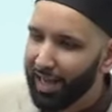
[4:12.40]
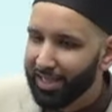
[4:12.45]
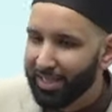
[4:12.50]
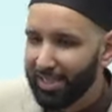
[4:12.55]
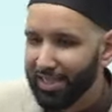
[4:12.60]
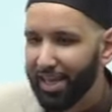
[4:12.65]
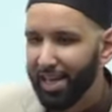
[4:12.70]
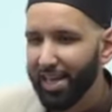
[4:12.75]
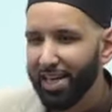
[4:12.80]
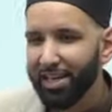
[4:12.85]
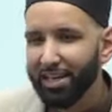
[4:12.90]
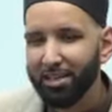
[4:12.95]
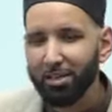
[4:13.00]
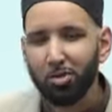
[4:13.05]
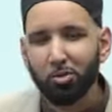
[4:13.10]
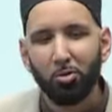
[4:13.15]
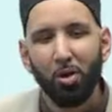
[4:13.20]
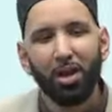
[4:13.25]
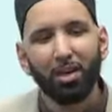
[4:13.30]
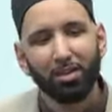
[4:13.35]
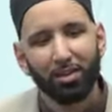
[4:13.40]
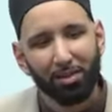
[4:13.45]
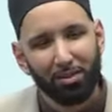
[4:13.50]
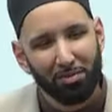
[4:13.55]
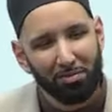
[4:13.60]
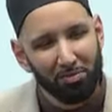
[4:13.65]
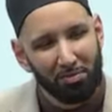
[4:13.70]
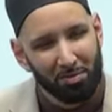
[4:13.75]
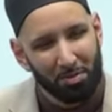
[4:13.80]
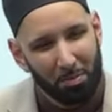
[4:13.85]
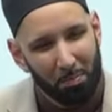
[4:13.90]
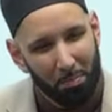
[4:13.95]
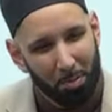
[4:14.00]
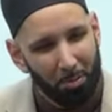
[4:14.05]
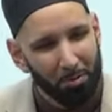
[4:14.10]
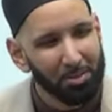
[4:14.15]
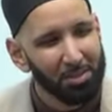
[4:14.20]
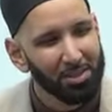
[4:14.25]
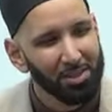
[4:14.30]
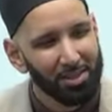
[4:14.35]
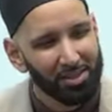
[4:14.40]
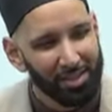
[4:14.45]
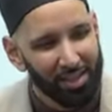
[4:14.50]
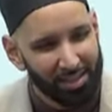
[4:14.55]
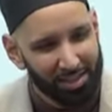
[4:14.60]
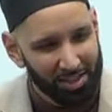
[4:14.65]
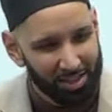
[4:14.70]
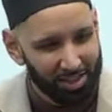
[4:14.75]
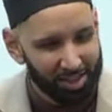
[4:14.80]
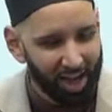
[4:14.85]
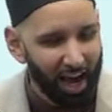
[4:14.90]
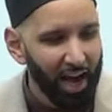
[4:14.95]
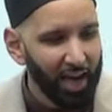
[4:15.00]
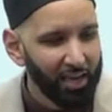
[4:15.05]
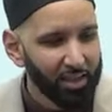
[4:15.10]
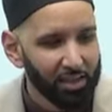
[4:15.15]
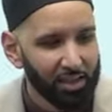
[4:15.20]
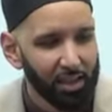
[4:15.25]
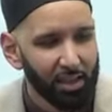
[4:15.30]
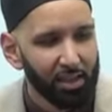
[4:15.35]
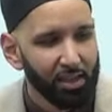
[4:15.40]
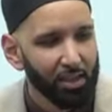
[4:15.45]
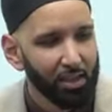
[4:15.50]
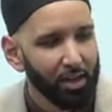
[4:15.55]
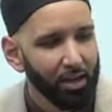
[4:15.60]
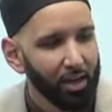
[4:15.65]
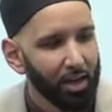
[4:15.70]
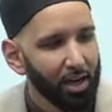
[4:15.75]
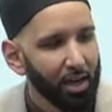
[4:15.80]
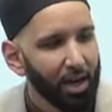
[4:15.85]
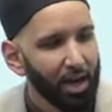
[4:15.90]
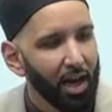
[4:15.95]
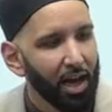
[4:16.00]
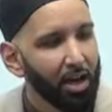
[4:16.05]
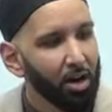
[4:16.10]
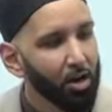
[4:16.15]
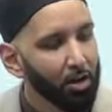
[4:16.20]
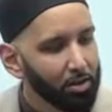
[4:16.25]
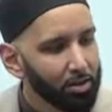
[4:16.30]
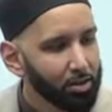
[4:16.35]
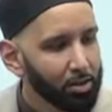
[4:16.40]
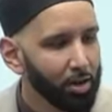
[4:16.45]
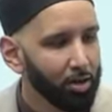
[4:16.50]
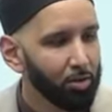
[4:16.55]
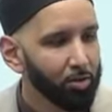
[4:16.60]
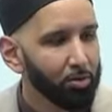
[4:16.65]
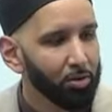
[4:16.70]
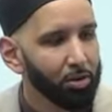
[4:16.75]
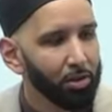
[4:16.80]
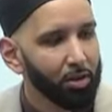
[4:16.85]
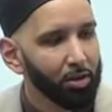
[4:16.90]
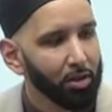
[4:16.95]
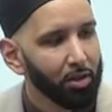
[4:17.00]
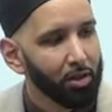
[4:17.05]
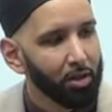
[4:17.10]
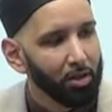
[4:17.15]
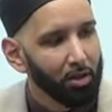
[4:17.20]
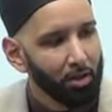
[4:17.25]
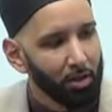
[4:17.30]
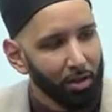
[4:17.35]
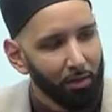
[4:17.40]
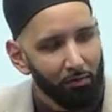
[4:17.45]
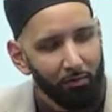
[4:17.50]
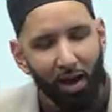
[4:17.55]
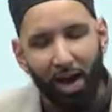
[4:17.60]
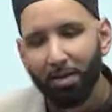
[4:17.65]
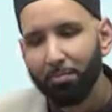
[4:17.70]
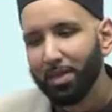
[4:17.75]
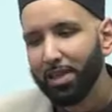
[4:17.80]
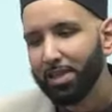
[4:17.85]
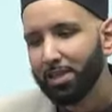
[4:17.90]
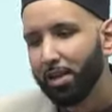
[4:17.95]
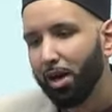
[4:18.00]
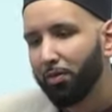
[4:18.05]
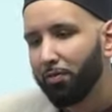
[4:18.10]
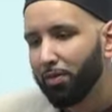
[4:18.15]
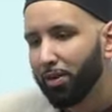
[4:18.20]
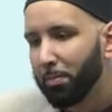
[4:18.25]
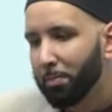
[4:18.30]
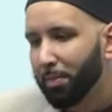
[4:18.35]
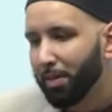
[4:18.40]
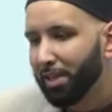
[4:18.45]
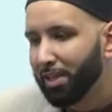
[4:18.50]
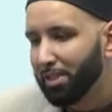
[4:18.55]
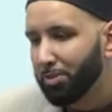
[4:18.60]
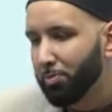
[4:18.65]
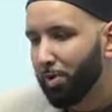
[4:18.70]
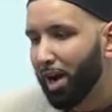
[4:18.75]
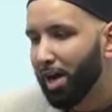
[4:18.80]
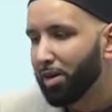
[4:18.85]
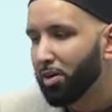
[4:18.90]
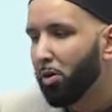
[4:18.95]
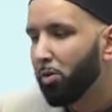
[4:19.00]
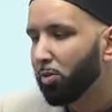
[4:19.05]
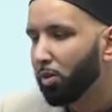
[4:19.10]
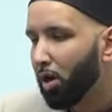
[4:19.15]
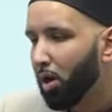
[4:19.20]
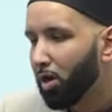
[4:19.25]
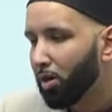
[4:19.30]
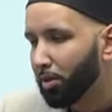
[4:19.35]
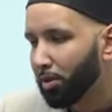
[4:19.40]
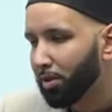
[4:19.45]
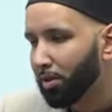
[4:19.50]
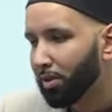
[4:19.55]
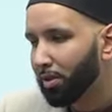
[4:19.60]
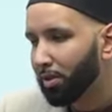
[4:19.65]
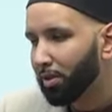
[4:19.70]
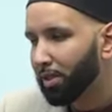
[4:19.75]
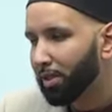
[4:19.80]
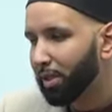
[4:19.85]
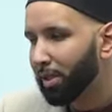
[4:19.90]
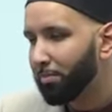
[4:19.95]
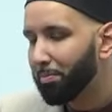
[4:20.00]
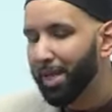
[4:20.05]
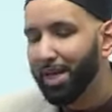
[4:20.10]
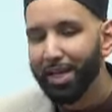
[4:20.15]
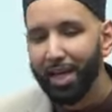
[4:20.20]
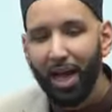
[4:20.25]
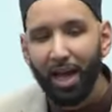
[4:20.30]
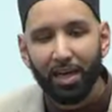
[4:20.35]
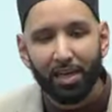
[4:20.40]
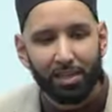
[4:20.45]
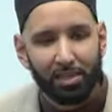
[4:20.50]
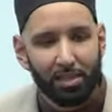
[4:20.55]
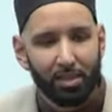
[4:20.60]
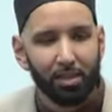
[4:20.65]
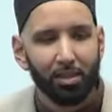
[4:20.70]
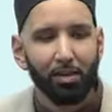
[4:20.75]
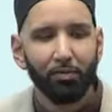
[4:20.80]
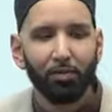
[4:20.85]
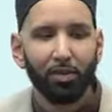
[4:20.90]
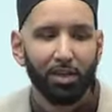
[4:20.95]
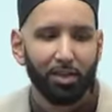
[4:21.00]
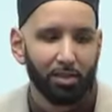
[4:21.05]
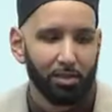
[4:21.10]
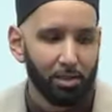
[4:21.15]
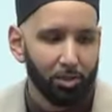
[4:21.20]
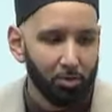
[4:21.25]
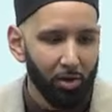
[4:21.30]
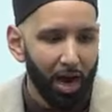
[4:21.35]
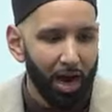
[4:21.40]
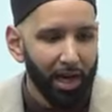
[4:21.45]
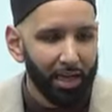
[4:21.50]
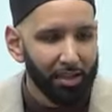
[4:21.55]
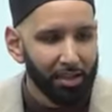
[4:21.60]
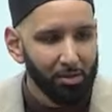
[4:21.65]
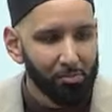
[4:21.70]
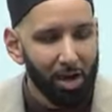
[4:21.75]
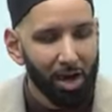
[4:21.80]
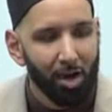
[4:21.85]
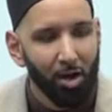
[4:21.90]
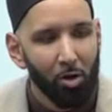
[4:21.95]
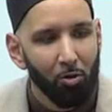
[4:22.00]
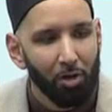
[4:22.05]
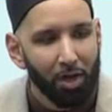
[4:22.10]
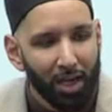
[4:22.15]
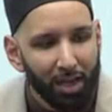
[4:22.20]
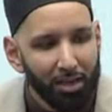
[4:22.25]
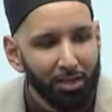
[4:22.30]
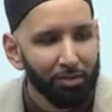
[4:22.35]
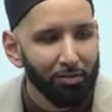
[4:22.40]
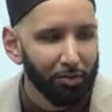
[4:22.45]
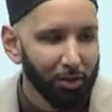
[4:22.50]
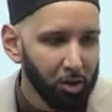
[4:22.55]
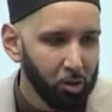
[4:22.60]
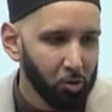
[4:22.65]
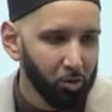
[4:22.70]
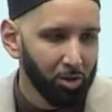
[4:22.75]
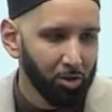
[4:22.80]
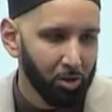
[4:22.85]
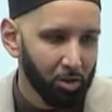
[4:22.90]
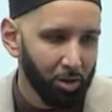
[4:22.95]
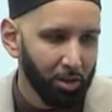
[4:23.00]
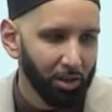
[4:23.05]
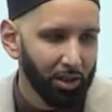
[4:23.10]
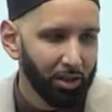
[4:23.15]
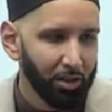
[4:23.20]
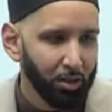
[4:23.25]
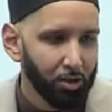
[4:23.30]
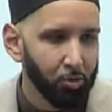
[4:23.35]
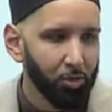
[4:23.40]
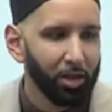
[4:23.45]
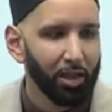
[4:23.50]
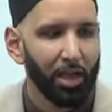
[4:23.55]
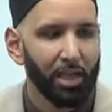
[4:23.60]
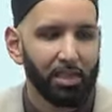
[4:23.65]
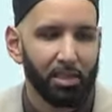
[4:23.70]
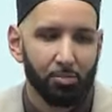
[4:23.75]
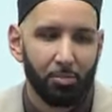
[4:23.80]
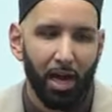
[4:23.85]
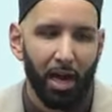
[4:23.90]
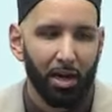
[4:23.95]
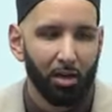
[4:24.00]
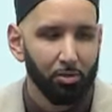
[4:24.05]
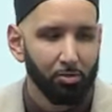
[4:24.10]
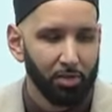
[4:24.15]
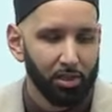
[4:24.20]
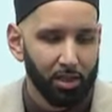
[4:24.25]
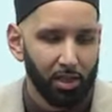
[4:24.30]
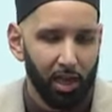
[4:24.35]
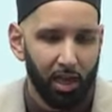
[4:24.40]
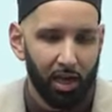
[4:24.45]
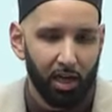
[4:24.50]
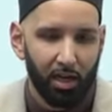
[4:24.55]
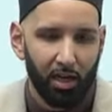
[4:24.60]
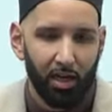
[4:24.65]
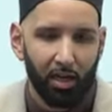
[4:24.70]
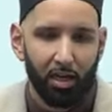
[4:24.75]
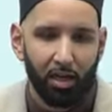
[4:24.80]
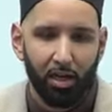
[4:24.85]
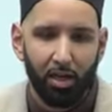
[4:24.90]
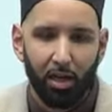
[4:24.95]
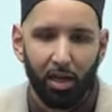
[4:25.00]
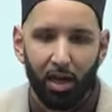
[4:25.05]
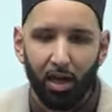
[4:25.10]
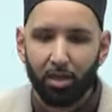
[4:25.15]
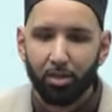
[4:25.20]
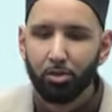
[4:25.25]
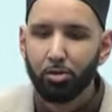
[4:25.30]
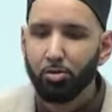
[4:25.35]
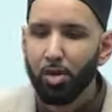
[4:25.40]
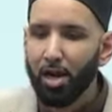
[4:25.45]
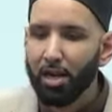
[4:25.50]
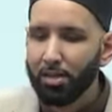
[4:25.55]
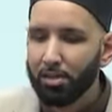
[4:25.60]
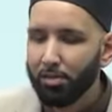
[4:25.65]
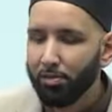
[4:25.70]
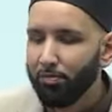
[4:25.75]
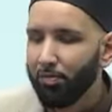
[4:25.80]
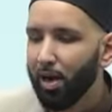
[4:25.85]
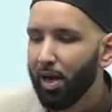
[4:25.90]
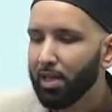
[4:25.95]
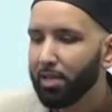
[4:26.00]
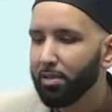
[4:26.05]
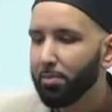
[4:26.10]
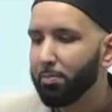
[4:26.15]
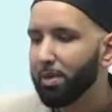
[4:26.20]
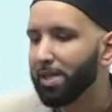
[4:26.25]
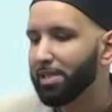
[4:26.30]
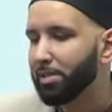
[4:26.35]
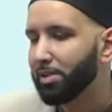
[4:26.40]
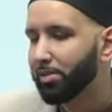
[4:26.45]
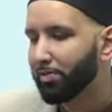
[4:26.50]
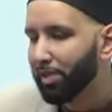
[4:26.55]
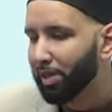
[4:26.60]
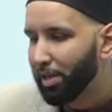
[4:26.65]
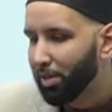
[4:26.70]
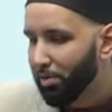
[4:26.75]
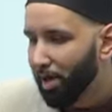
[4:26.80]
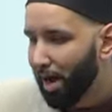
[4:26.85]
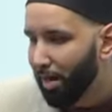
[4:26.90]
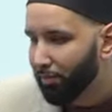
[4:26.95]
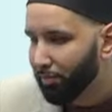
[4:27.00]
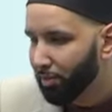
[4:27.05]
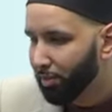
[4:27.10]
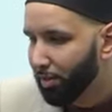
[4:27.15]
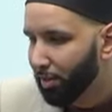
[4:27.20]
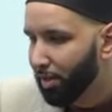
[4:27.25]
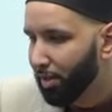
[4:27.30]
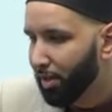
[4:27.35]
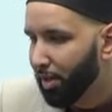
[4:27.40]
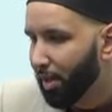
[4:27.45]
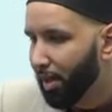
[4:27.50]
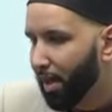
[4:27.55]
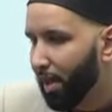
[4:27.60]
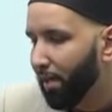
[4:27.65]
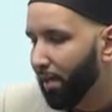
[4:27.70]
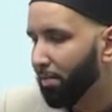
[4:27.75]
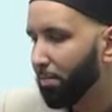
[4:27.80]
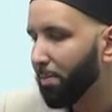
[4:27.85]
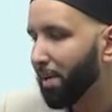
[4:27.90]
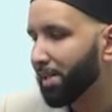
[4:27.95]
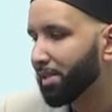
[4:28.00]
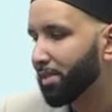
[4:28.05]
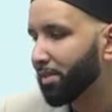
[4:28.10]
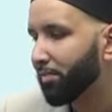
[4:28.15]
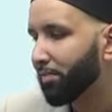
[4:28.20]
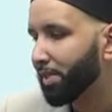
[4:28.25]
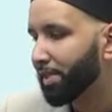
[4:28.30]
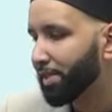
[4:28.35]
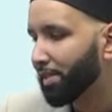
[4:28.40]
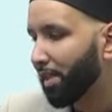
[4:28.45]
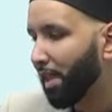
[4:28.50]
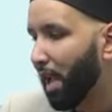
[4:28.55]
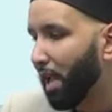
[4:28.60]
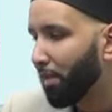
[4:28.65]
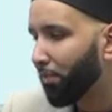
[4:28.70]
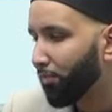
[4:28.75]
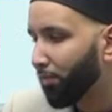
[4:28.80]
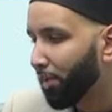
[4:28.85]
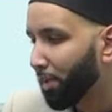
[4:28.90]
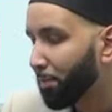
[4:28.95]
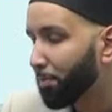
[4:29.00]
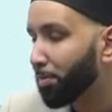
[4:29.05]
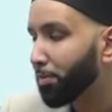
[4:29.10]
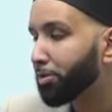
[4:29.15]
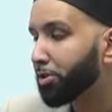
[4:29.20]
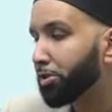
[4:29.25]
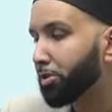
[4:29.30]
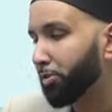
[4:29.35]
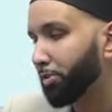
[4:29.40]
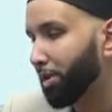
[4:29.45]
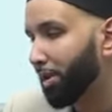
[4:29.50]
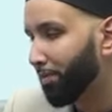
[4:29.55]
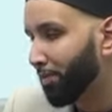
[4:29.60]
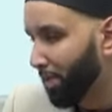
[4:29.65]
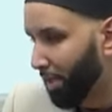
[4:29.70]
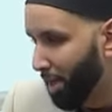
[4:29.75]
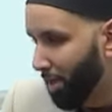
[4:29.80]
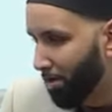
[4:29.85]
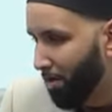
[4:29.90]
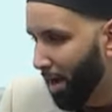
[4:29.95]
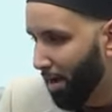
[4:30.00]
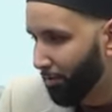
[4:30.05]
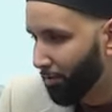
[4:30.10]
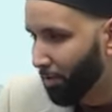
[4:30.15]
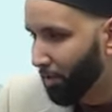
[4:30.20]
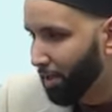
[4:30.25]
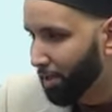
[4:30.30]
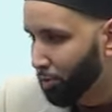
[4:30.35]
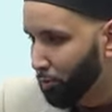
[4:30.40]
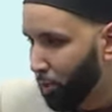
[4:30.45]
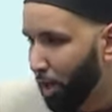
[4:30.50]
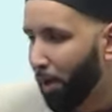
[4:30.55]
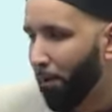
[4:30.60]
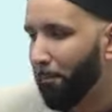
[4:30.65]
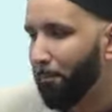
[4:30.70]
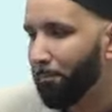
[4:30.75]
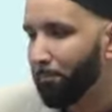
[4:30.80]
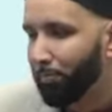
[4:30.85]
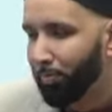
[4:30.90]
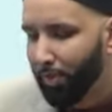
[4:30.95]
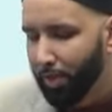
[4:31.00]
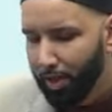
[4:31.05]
as a constructive person in society, and also find myself in a place where I no longer can make any significant strides in my own individual journey to Allah subhanahu wa ta'ala, and in trying to find the best of the hereafter and the best of this life in pursuit of the hereafter as well.